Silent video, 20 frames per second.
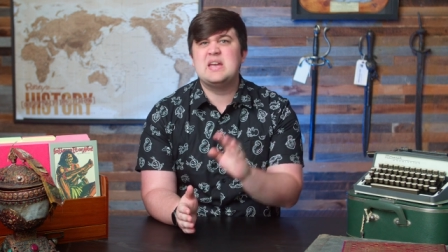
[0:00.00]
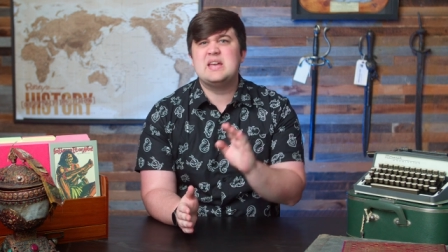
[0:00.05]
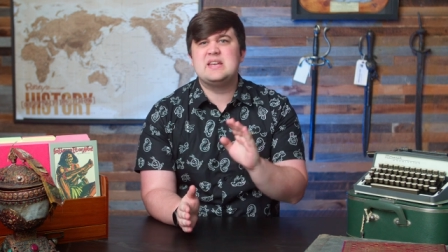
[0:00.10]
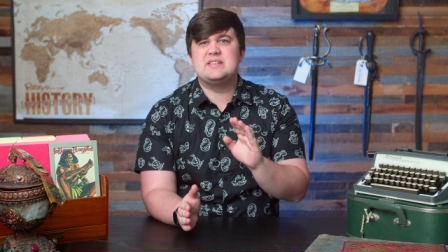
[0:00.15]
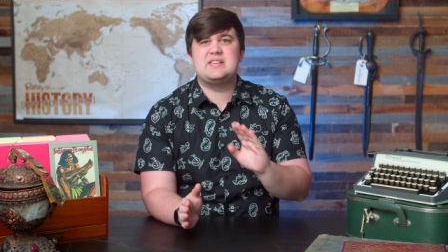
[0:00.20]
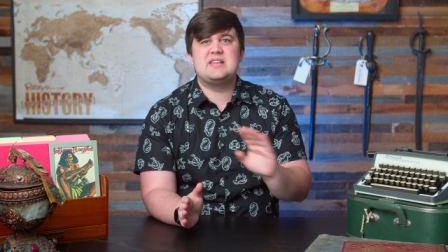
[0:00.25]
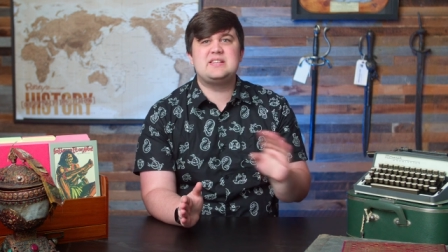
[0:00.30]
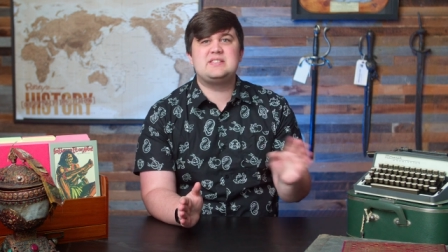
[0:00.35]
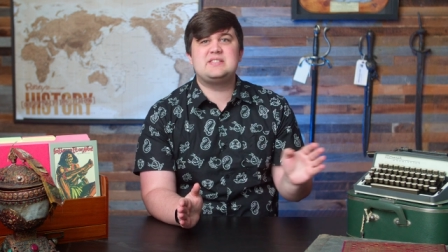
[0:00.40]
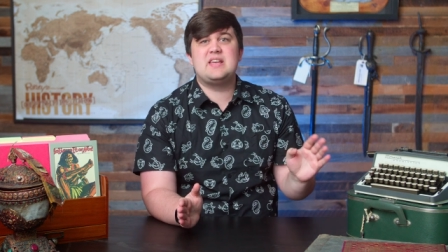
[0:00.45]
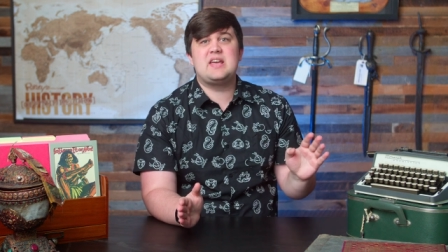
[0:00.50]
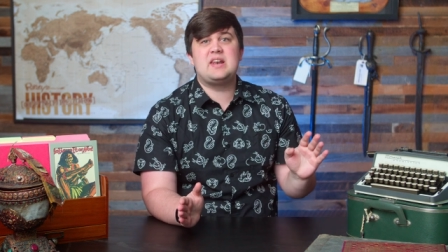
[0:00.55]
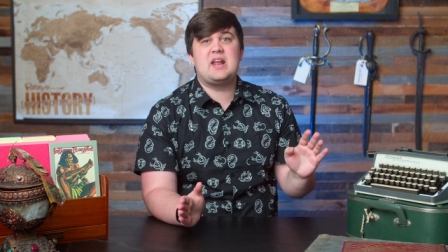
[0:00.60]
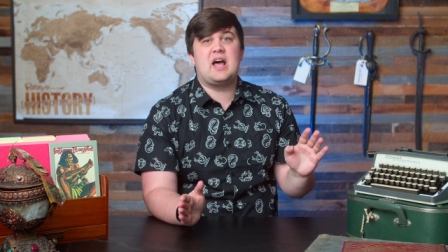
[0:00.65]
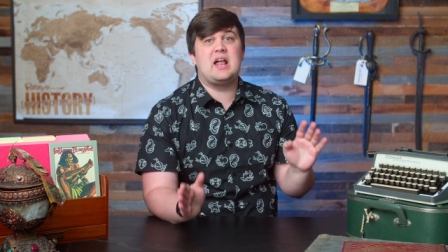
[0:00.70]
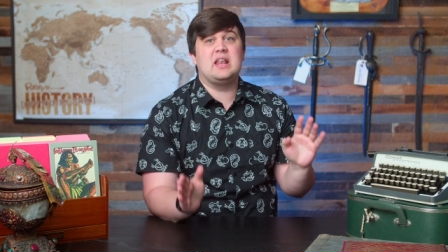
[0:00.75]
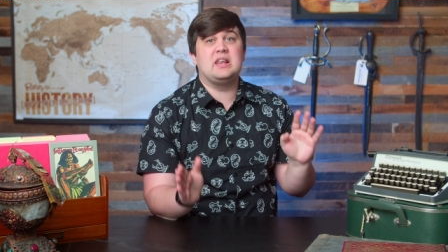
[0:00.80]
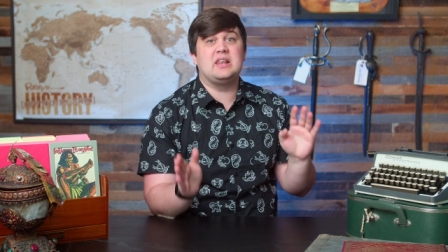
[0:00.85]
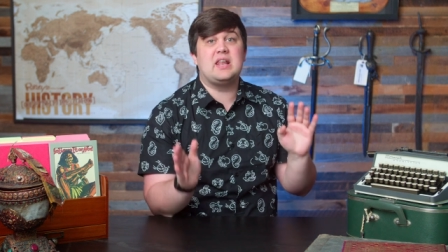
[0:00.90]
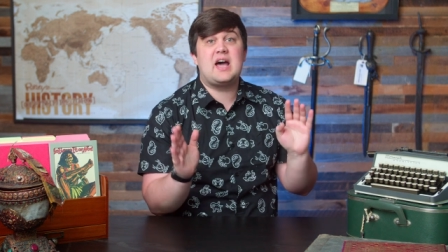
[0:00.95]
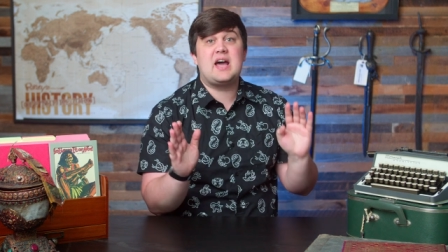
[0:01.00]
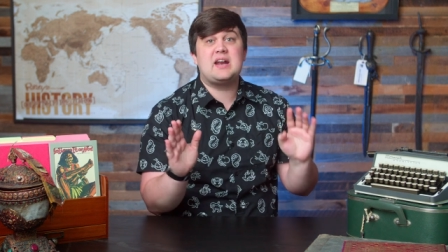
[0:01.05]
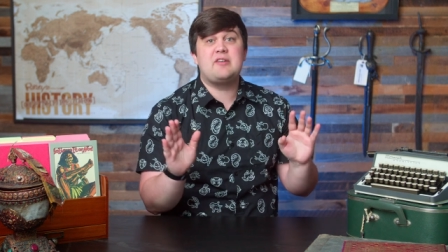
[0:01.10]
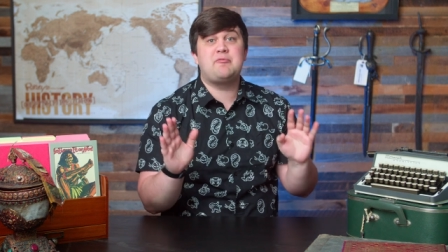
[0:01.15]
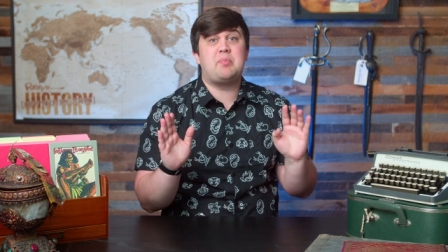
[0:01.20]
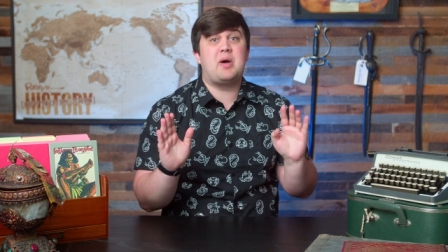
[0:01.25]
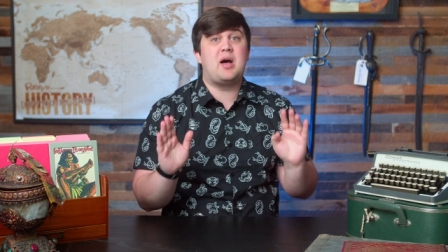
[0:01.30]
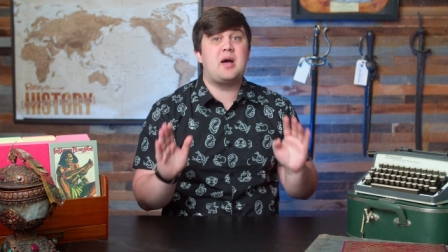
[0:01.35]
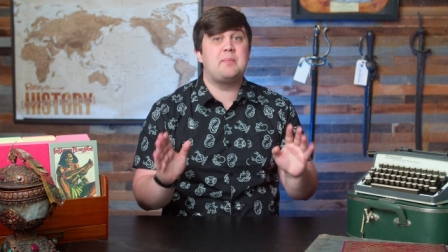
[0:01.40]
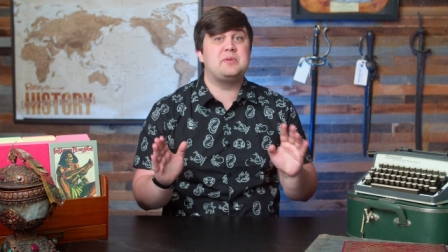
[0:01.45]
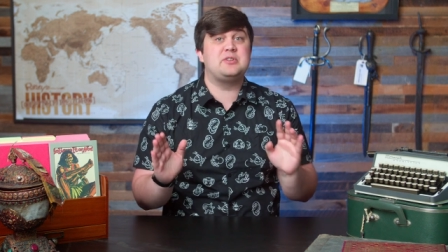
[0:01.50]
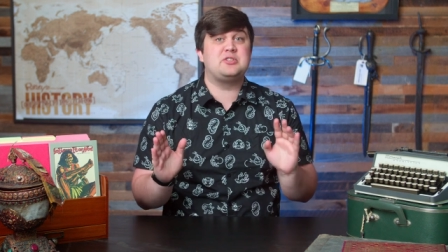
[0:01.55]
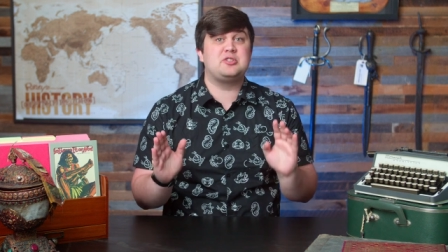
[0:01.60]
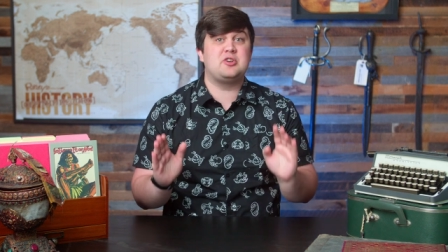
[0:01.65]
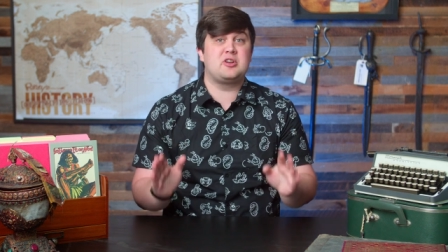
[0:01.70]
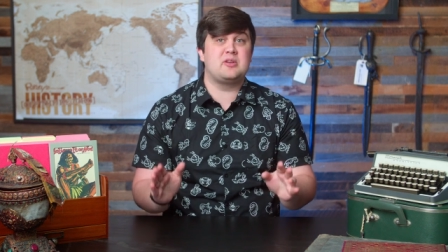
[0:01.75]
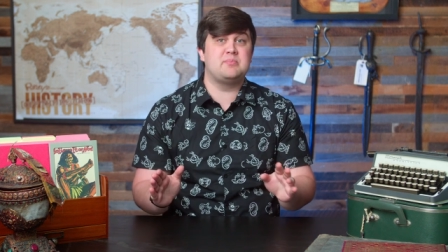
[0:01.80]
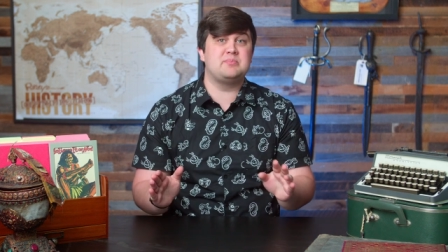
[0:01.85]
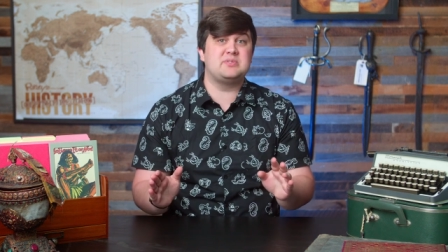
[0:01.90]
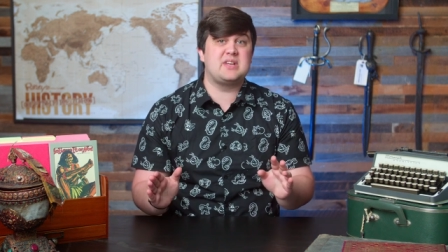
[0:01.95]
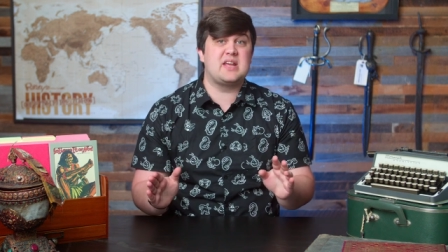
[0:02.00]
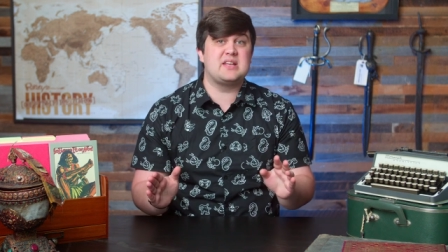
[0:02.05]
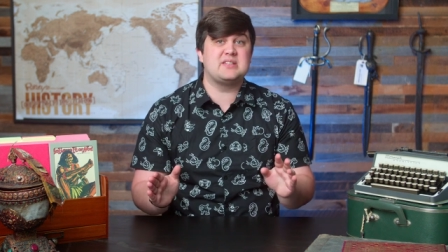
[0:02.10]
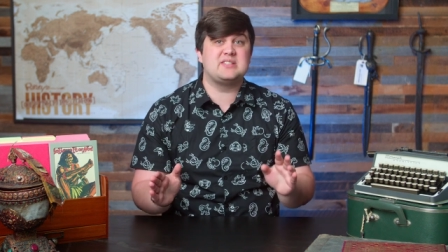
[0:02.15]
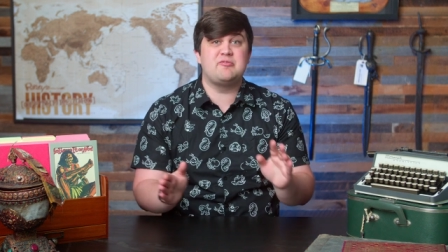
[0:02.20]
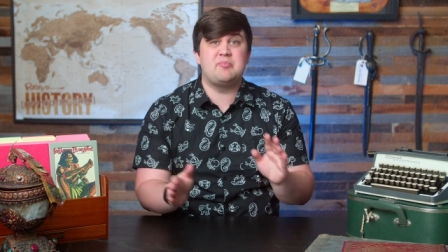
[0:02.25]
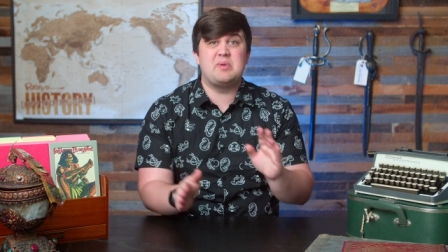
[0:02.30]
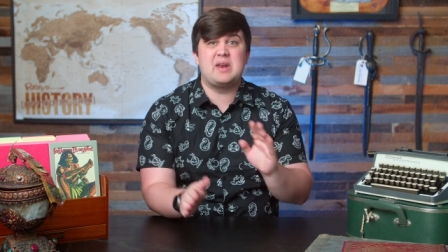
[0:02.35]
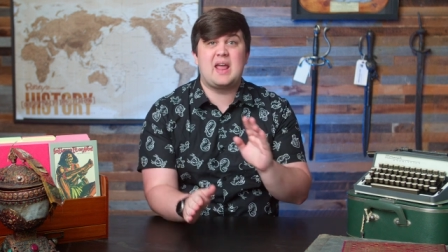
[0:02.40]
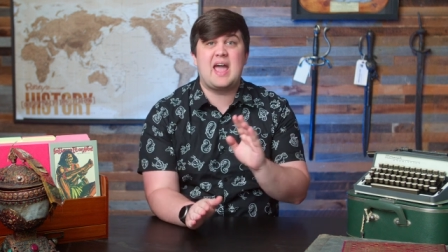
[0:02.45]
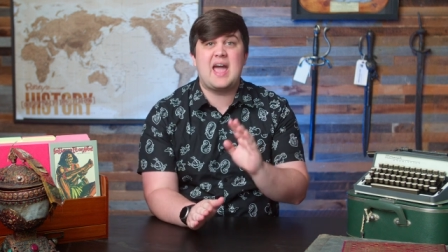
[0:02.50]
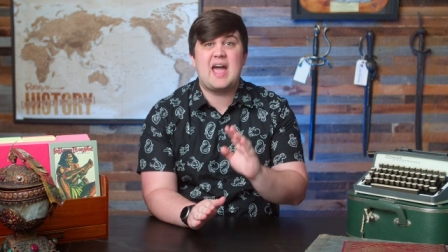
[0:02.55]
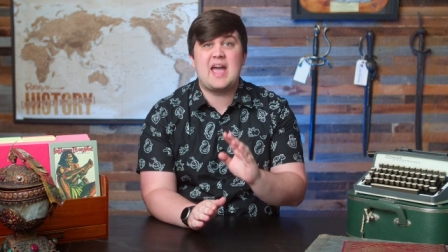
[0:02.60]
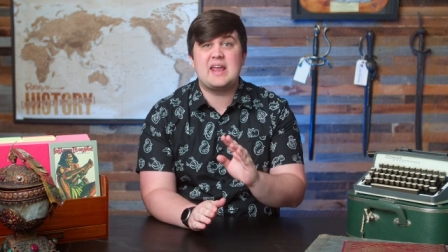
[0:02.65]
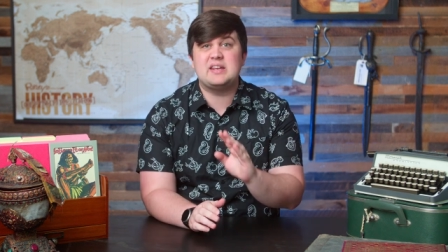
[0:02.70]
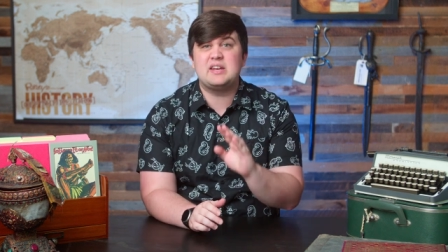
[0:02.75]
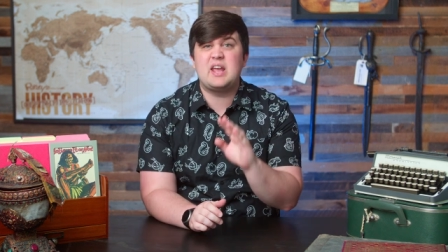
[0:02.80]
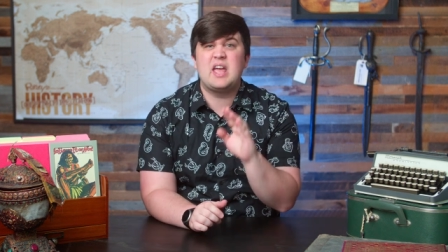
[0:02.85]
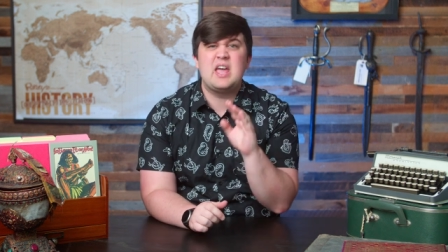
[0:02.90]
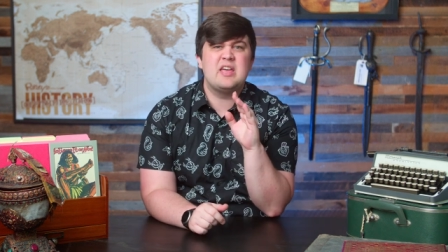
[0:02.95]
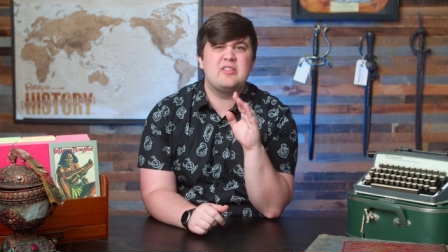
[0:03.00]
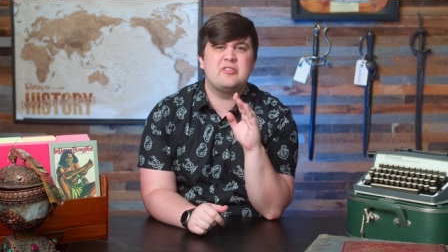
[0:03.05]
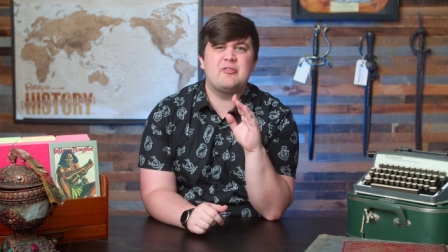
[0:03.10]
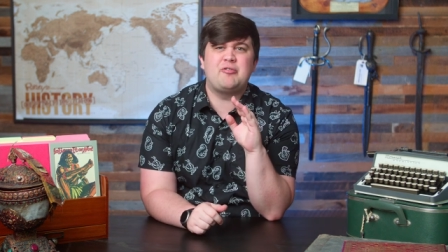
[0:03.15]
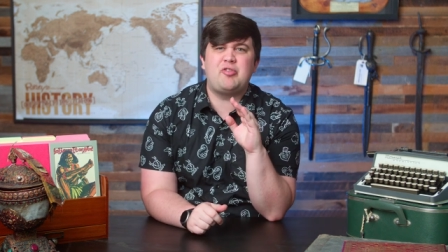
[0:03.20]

Since then, a lot of pomp and circumstance have been added. The